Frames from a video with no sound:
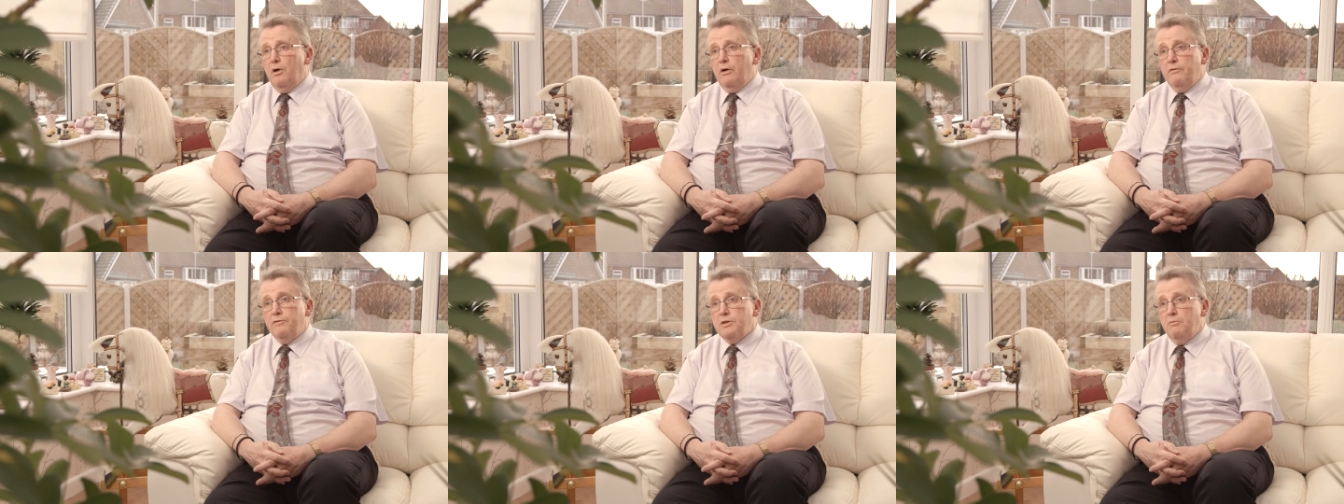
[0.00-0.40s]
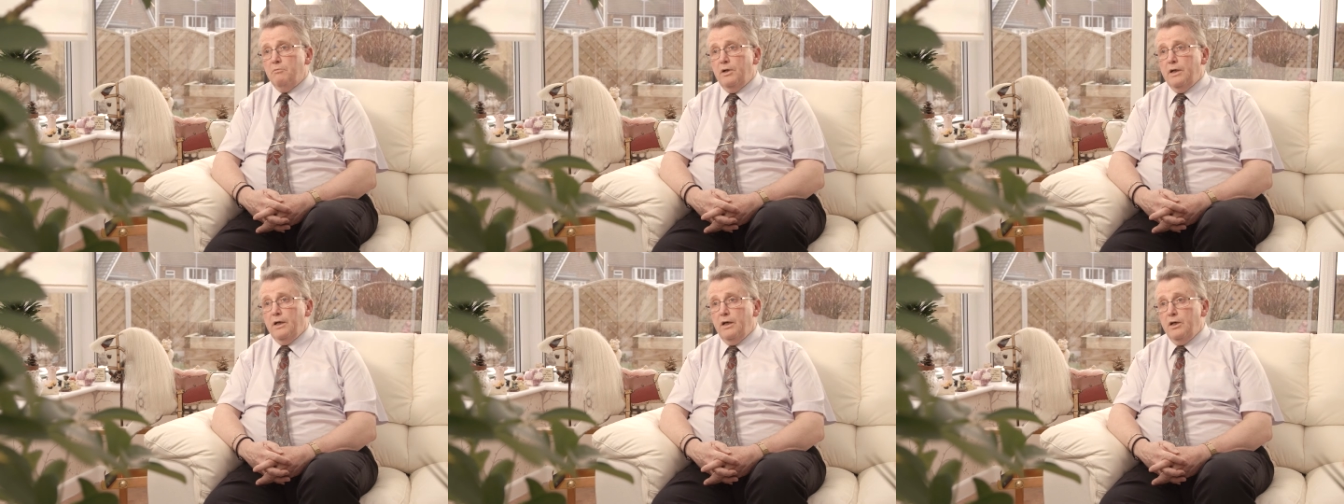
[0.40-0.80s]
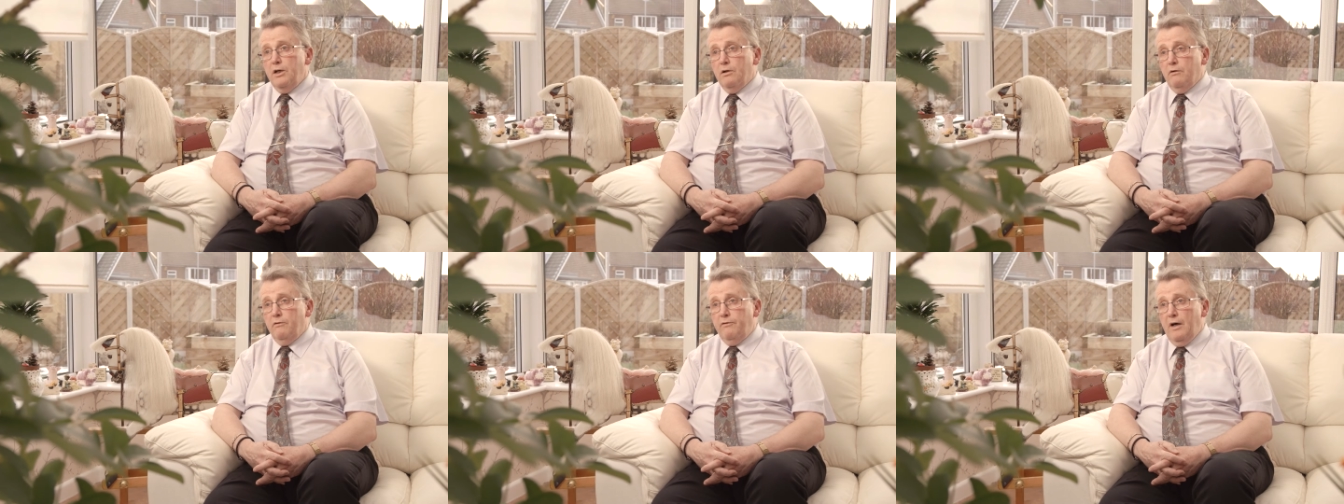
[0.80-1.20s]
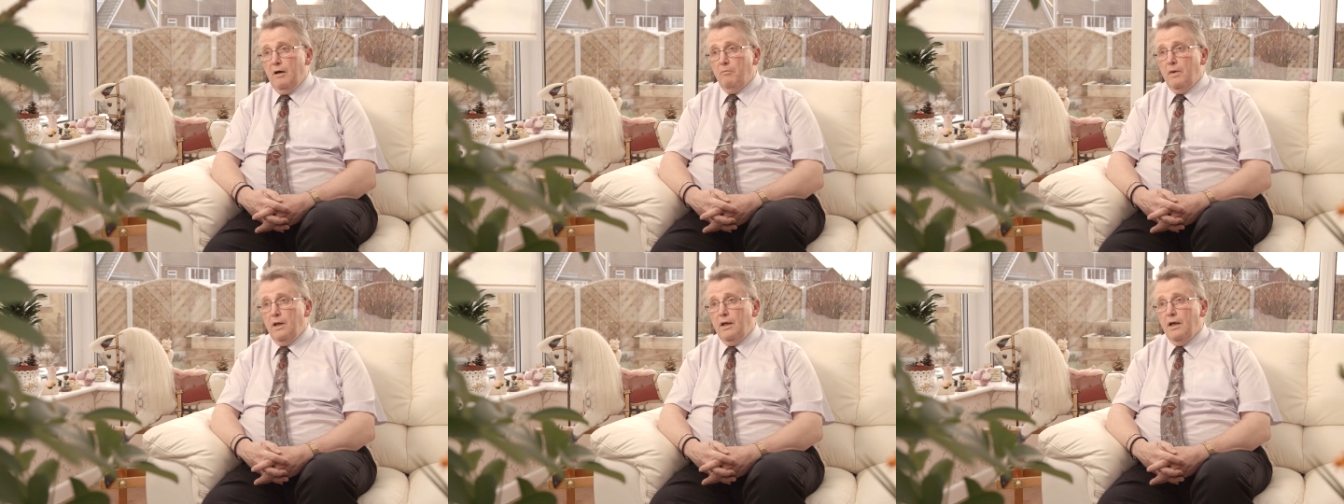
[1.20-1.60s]
or if somebody in your
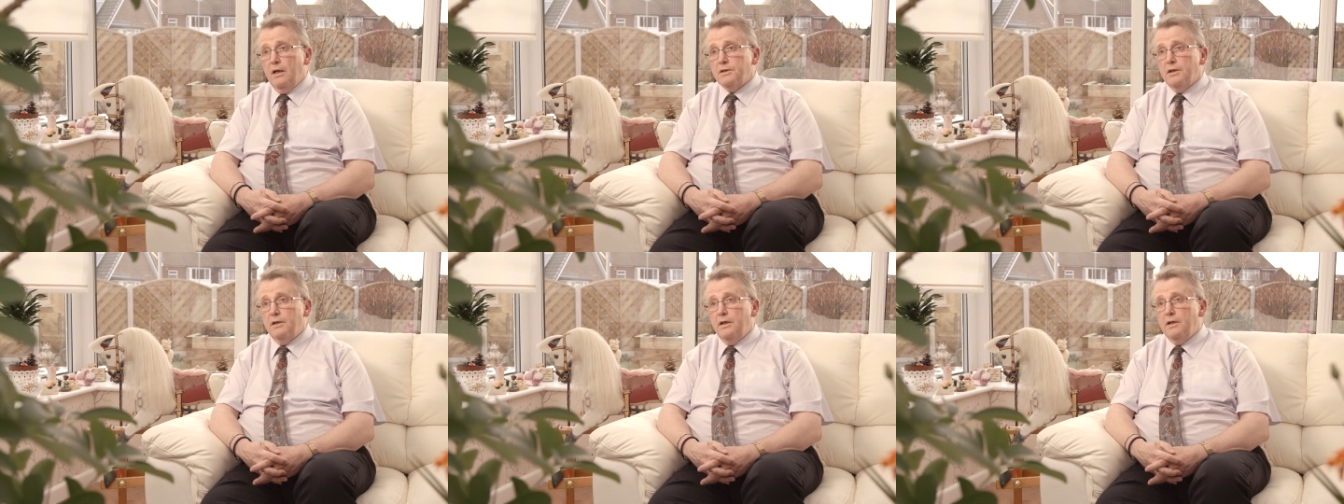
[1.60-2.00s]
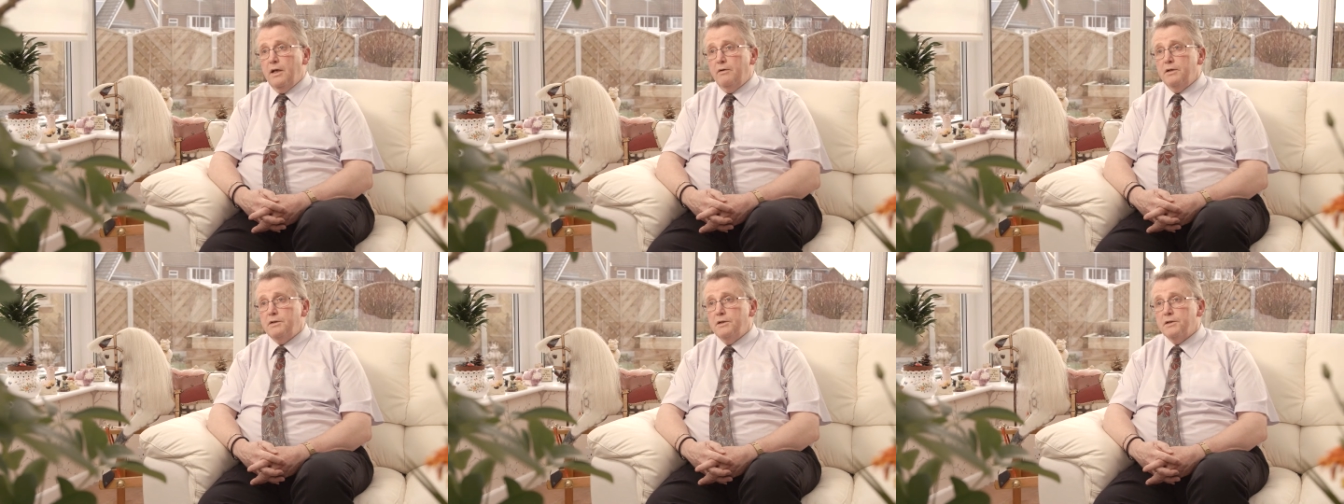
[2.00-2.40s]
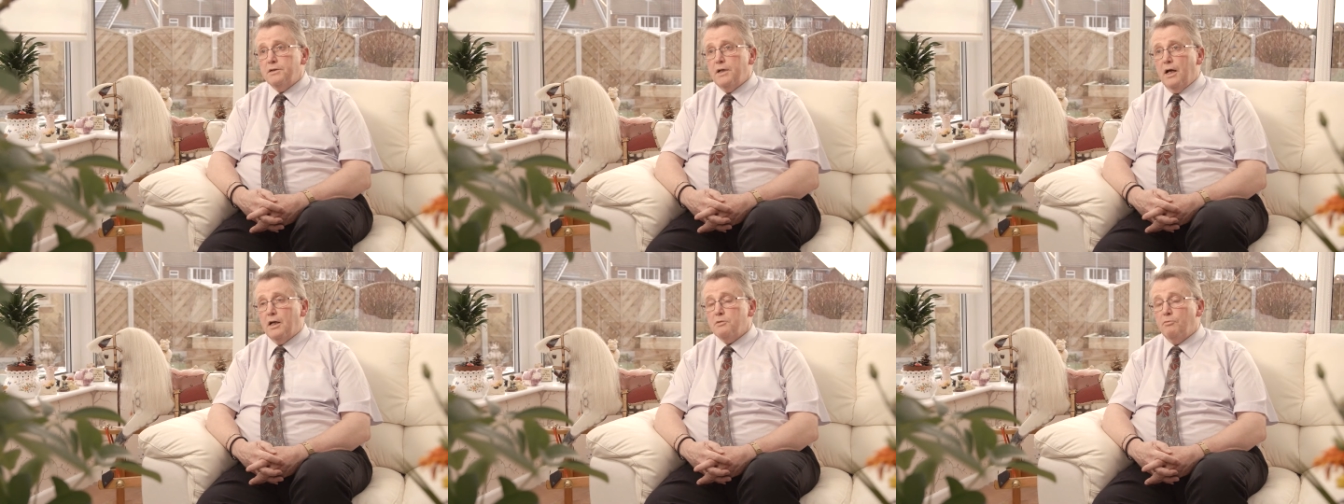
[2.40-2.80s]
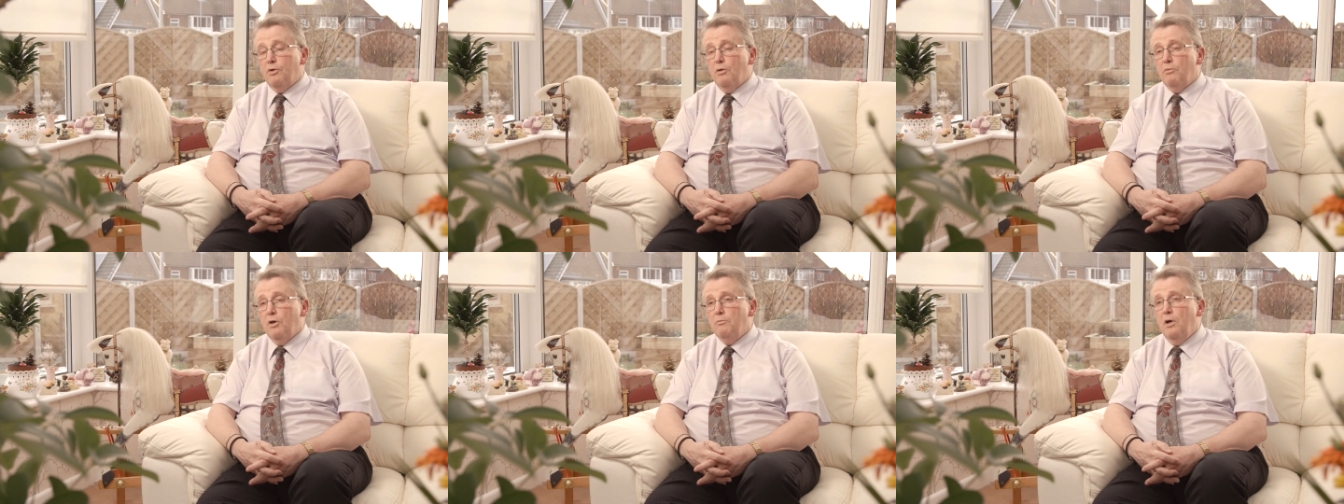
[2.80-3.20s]
family has an inheritance tax
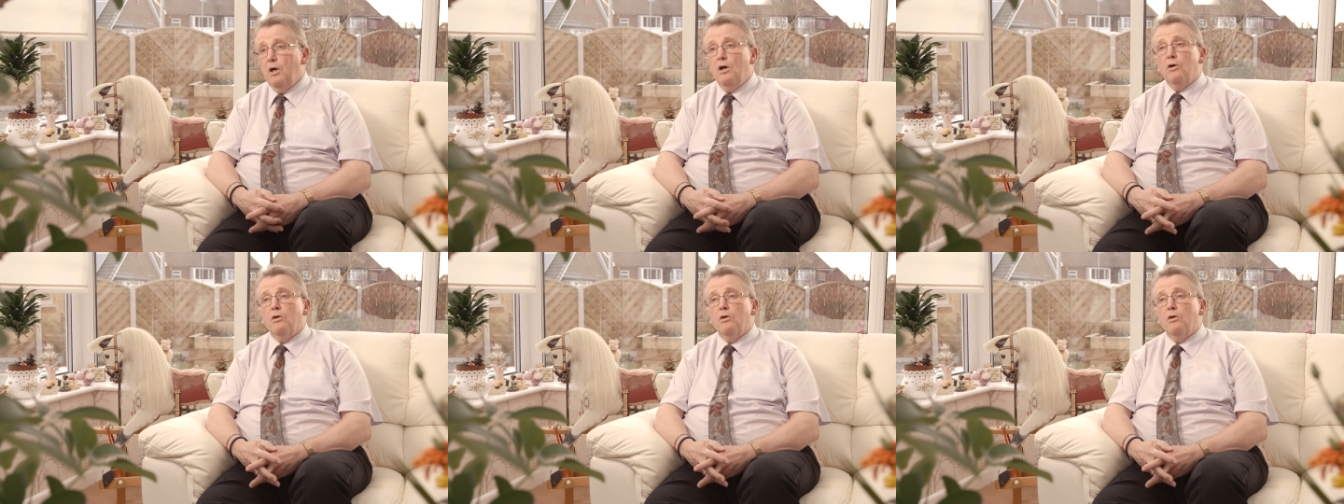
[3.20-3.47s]
problem,